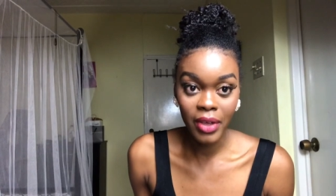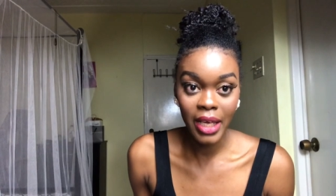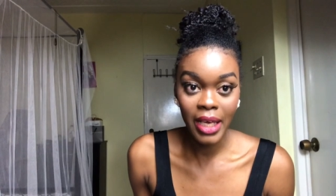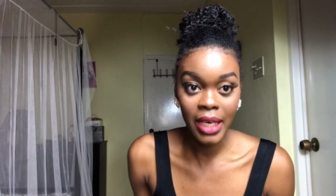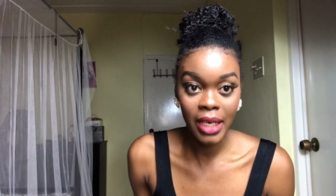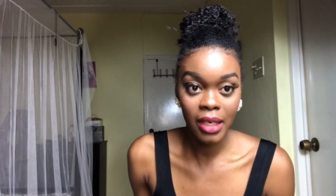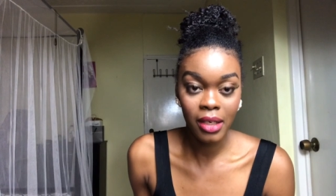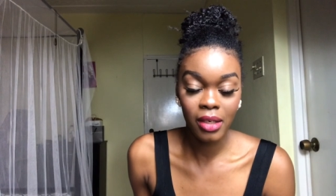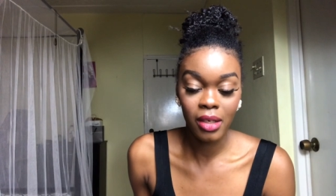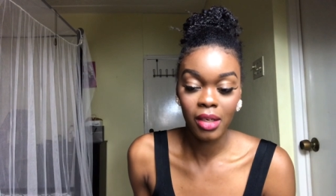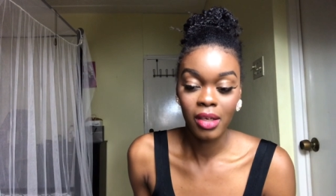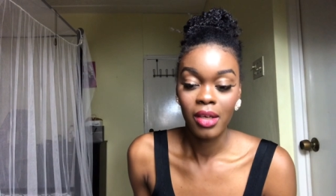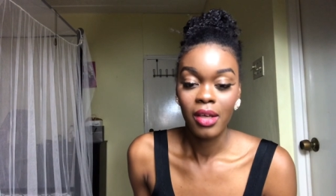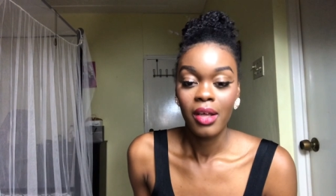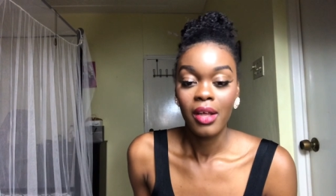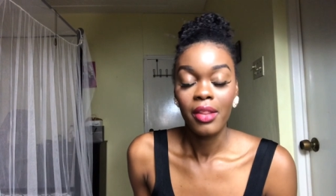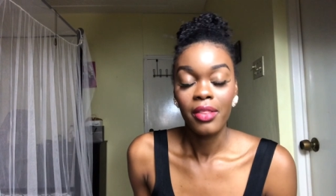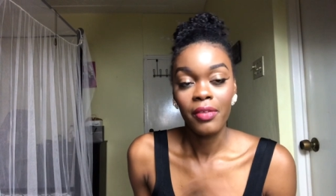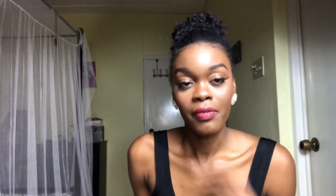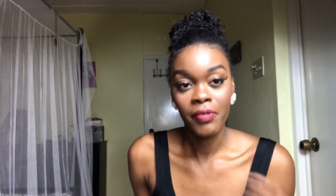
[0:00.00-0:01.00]
in
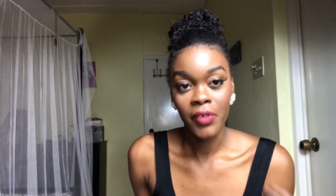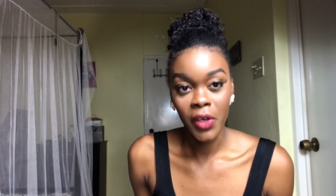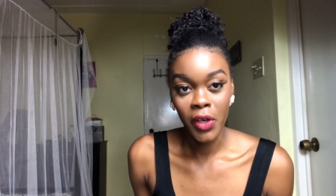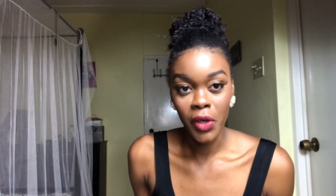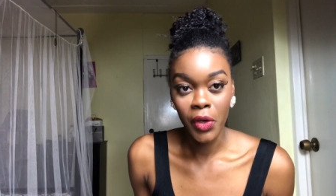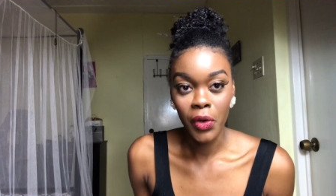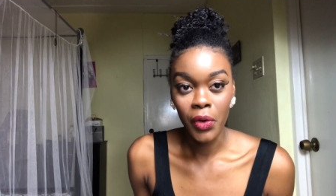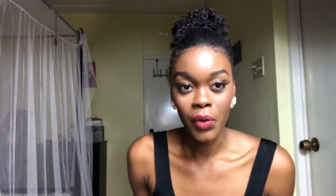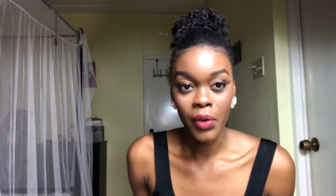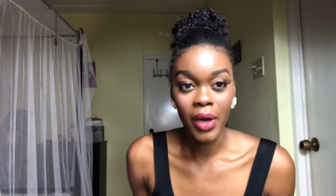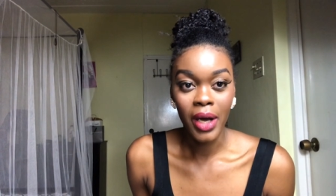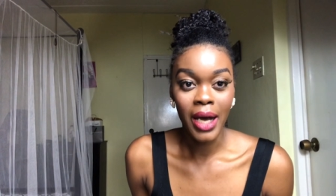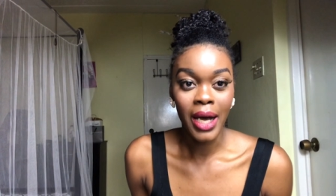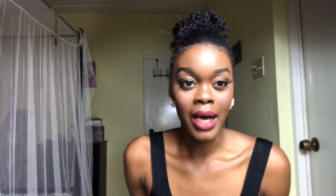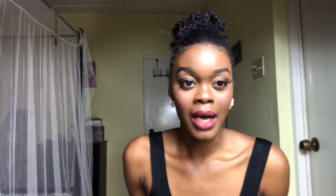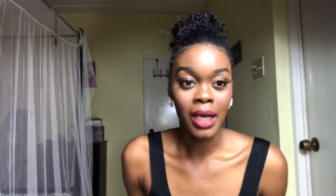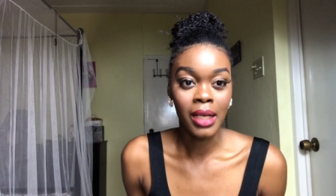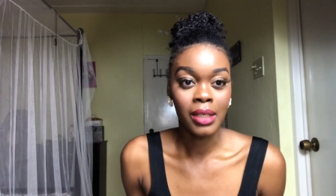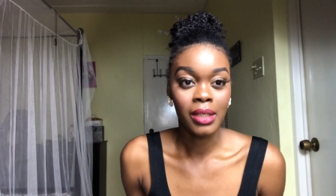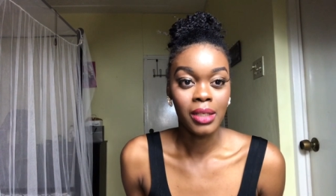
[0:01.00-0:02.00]
the video,
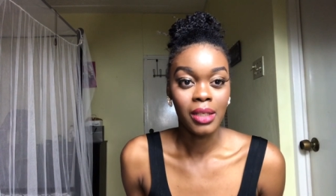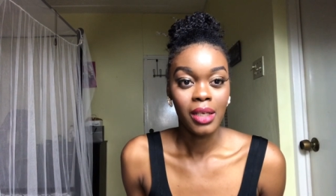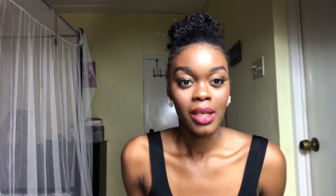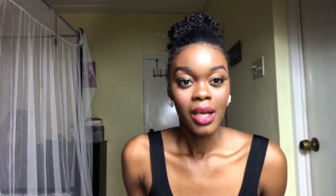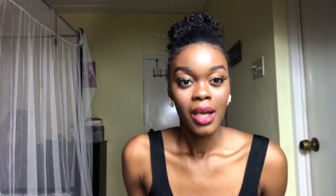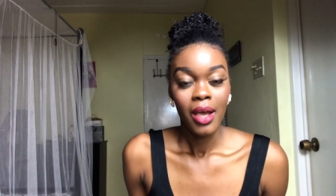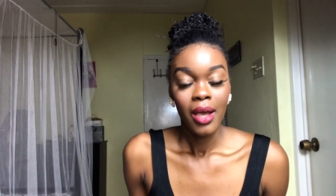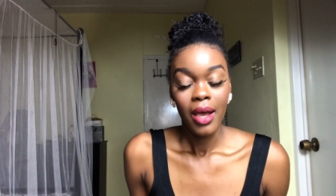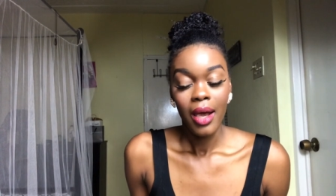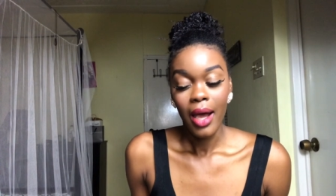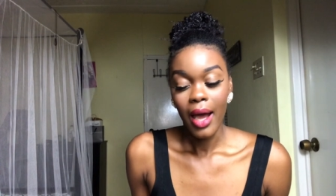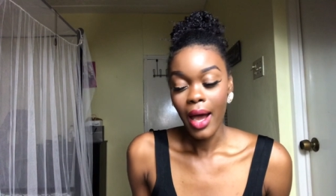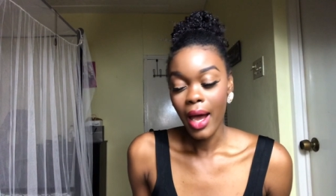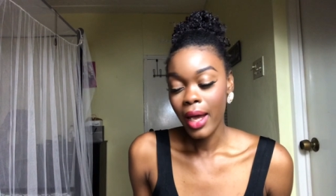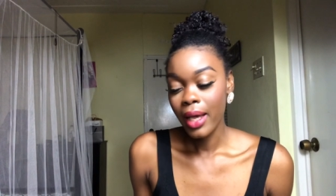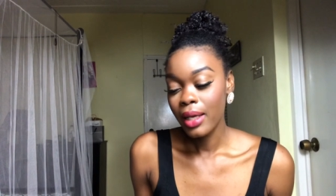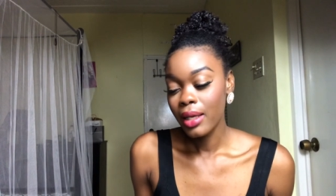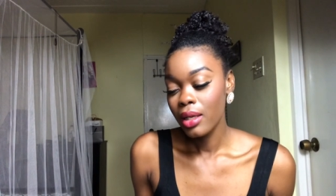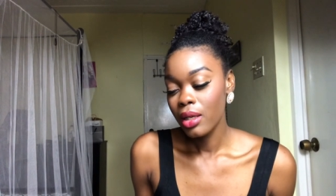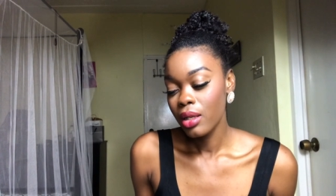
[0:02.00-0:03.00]
and
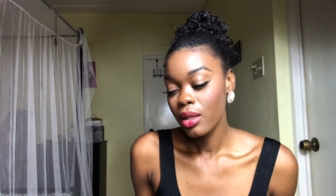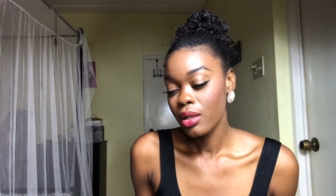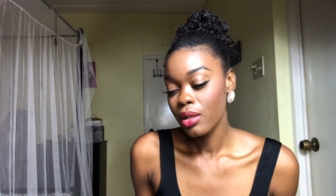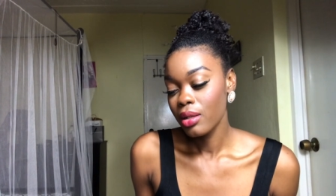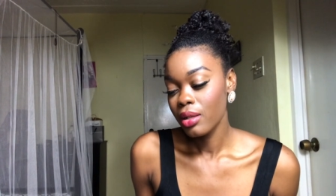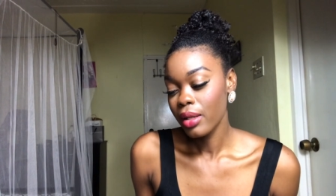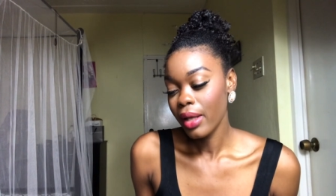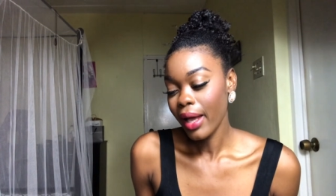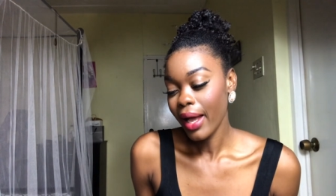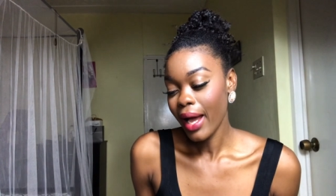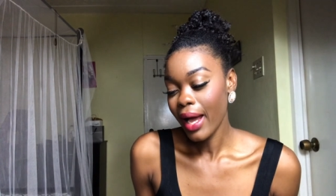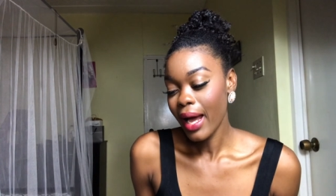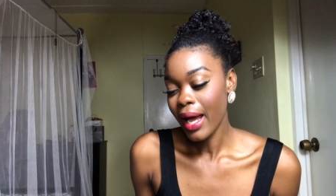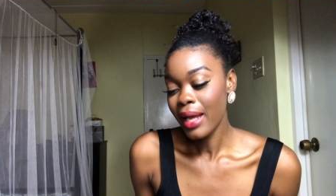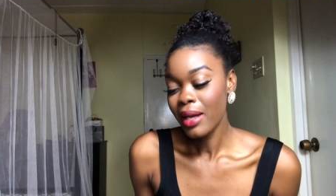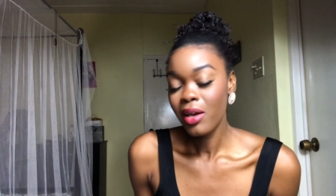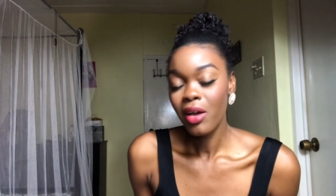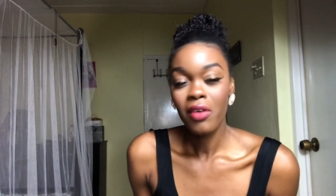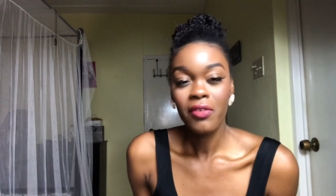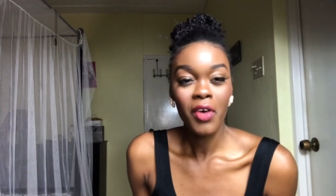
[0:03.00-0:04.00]
I I
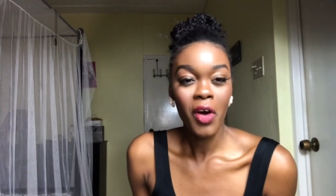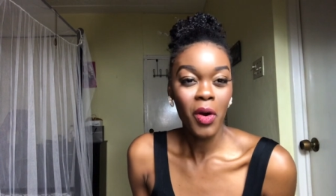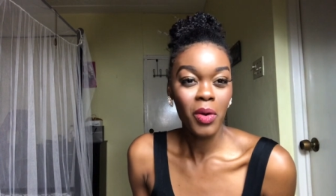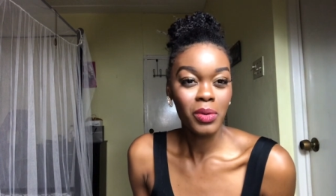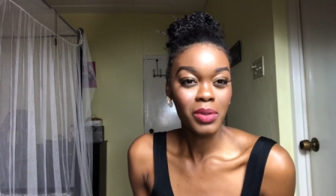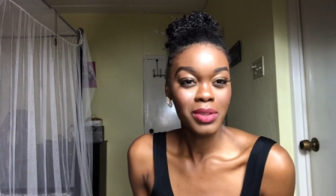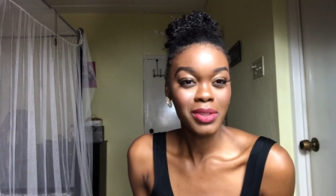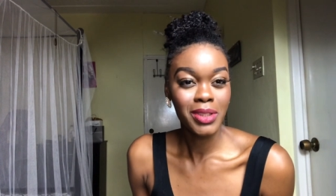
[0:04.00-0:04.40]
love how,